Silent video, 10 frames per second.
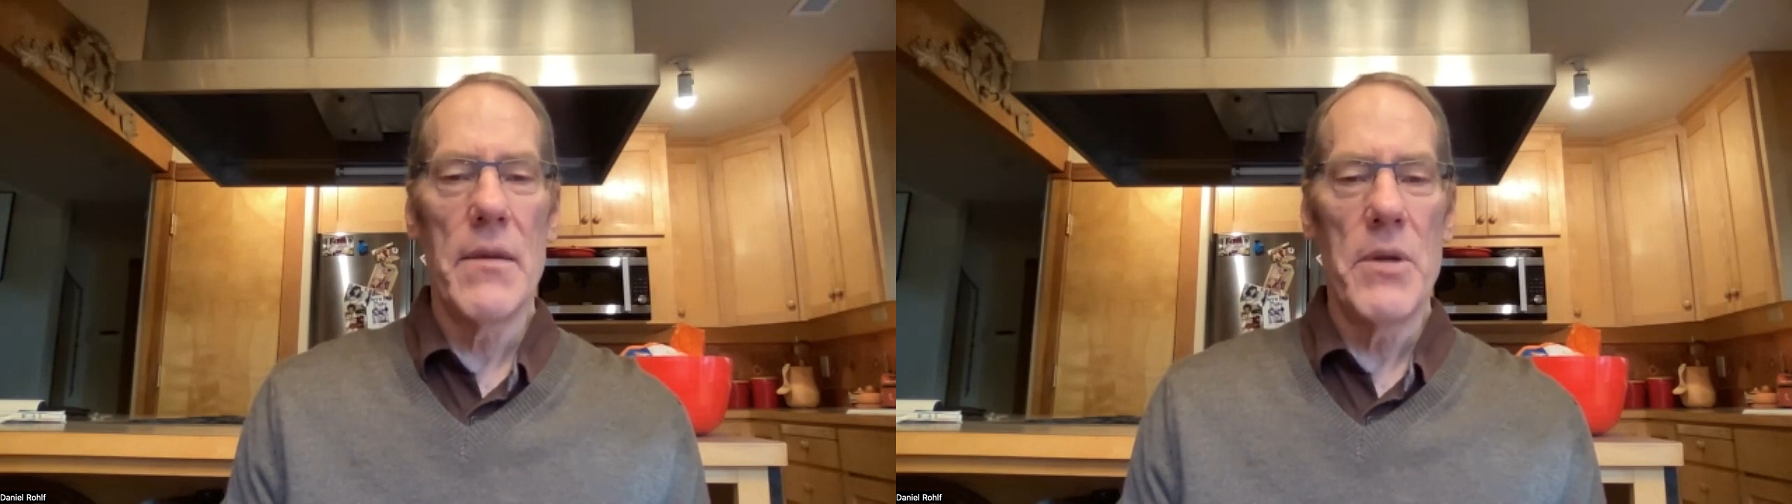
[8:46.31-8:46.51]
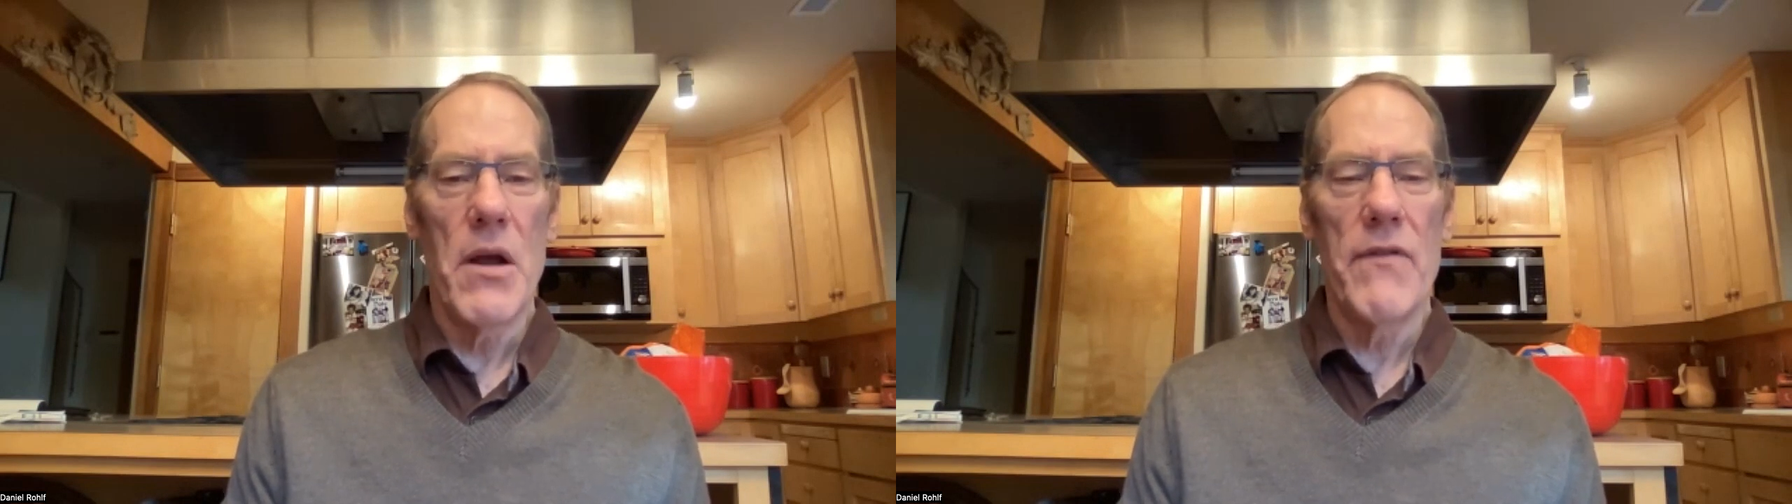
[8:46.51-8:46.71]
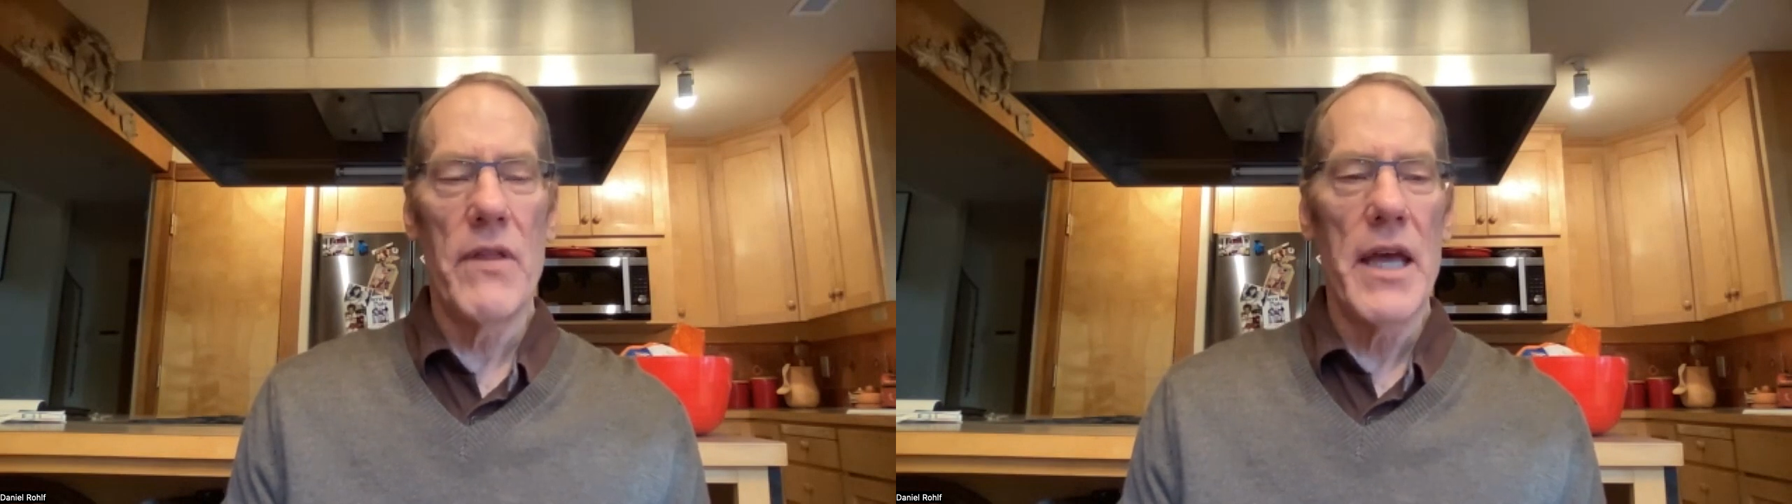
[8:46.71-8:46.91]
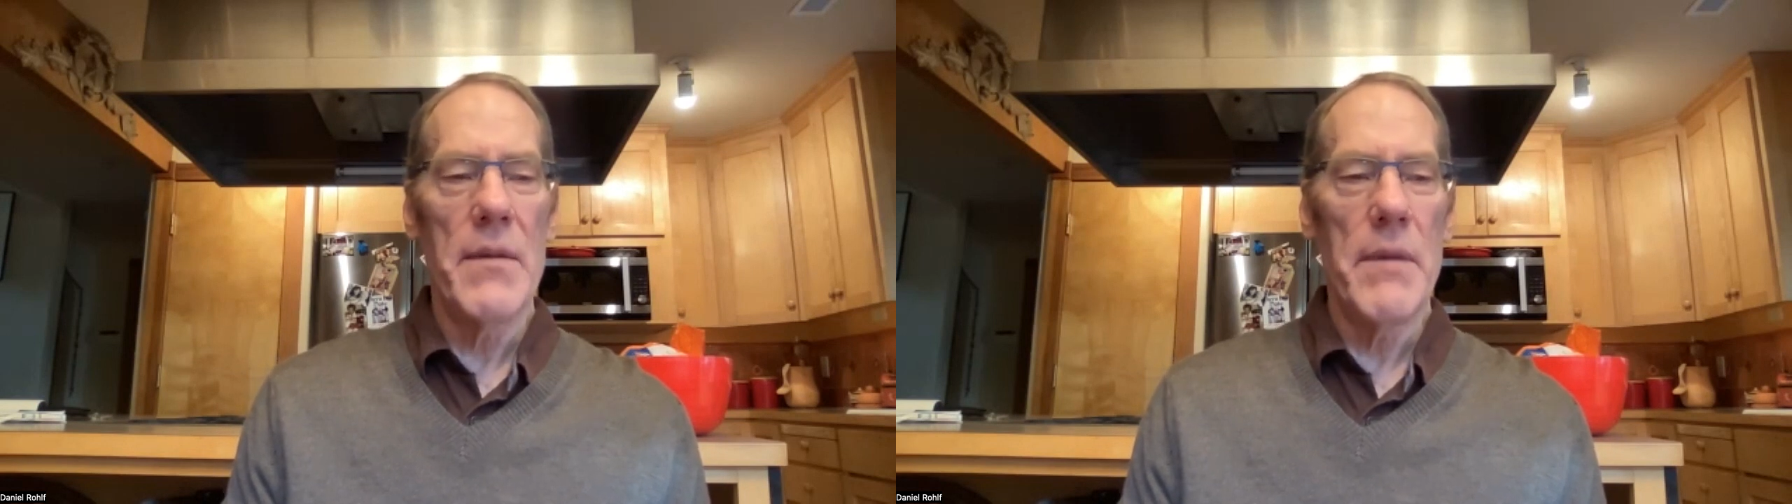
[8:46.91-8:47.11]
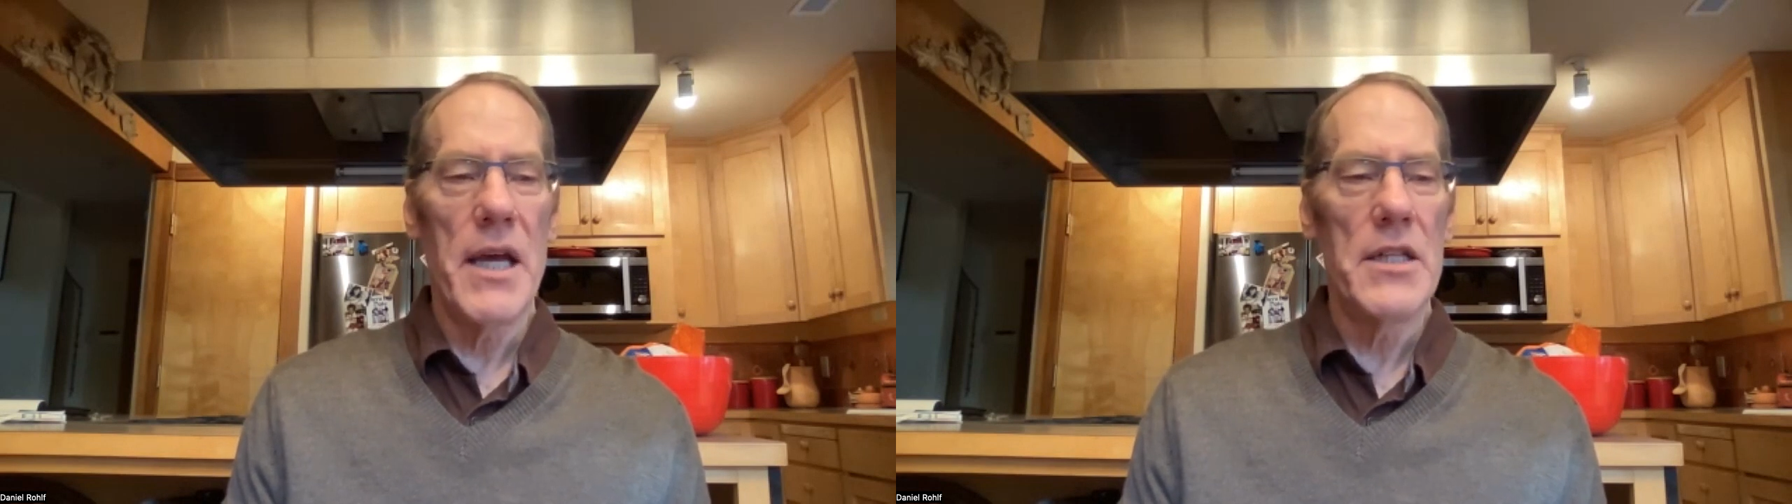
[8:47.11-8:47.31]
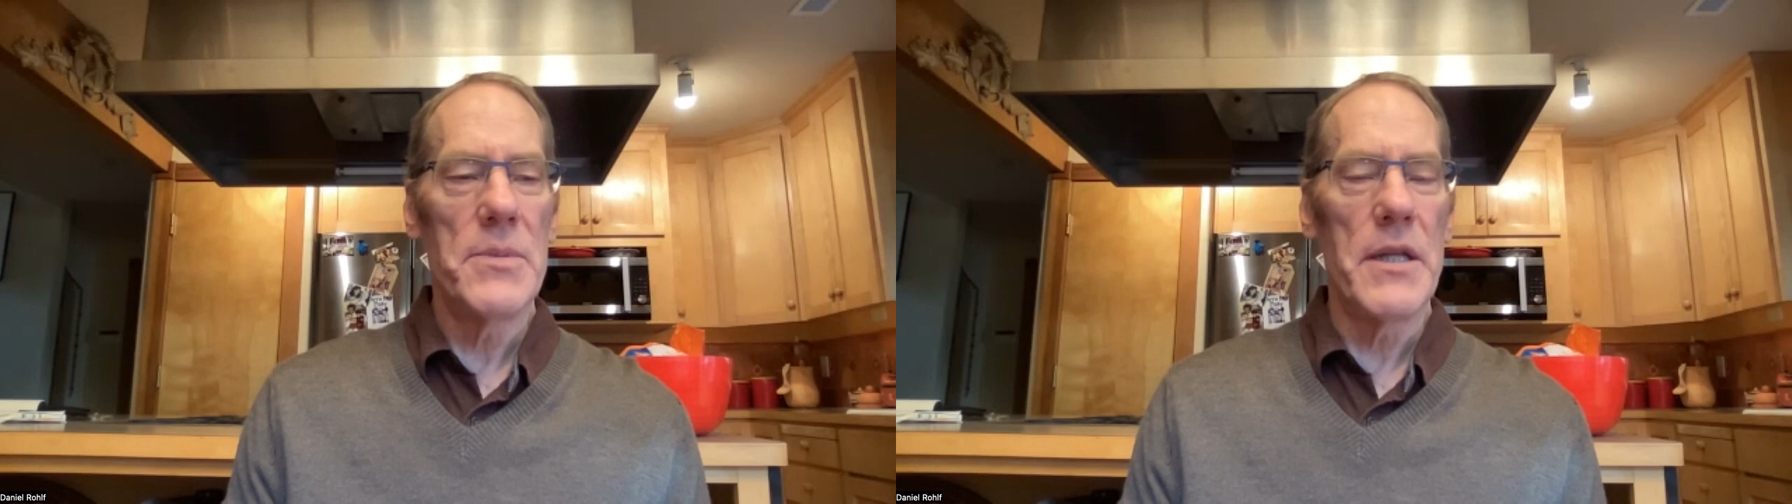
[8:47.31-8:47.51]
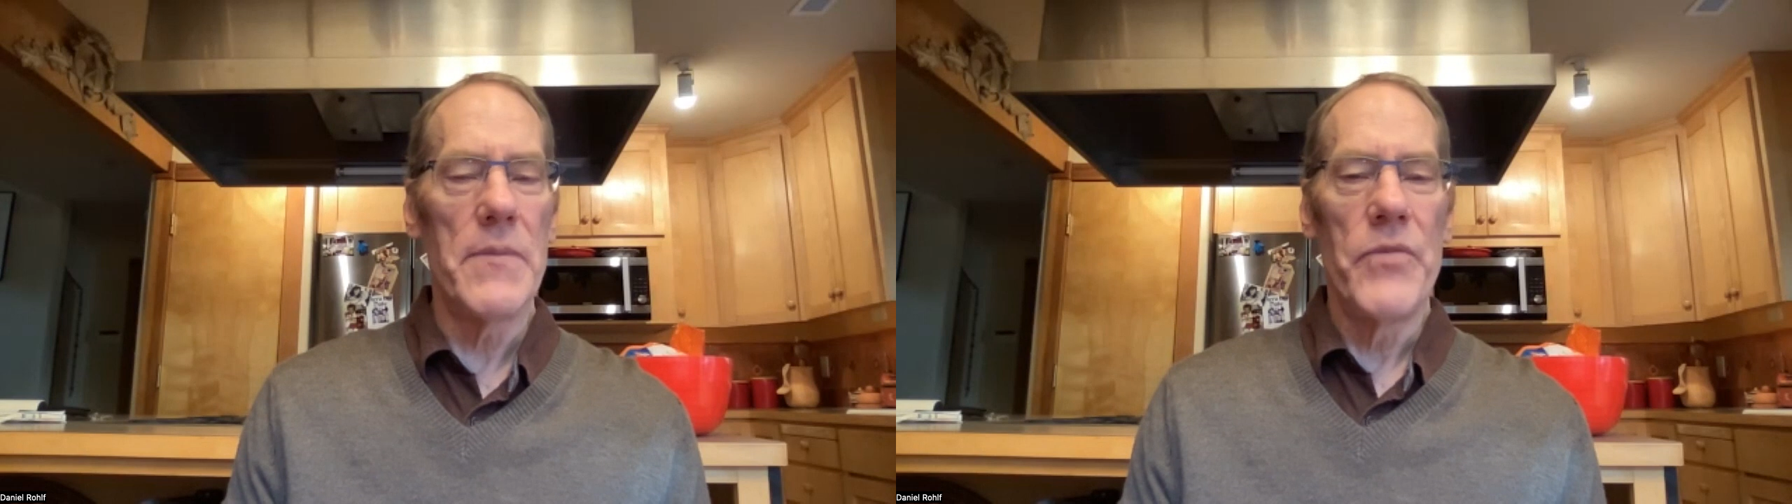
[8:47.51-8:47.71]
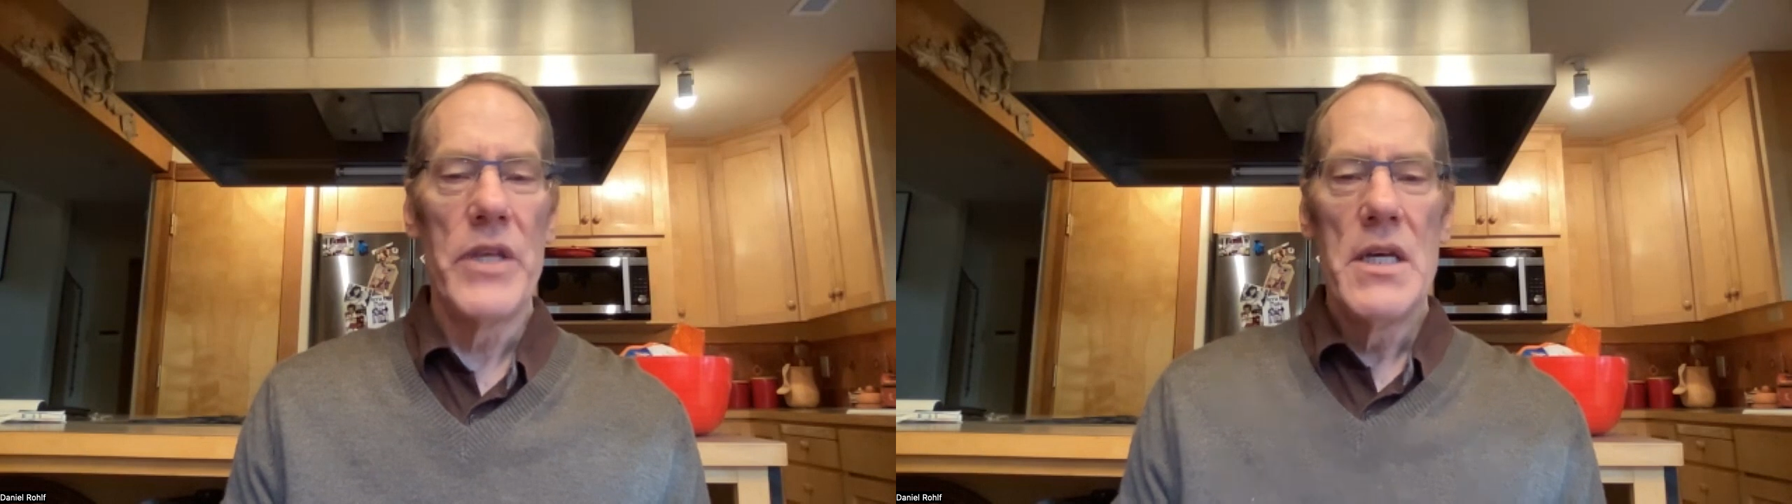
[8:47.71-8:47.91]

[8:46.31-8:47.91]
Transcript: the Bureau of Land Management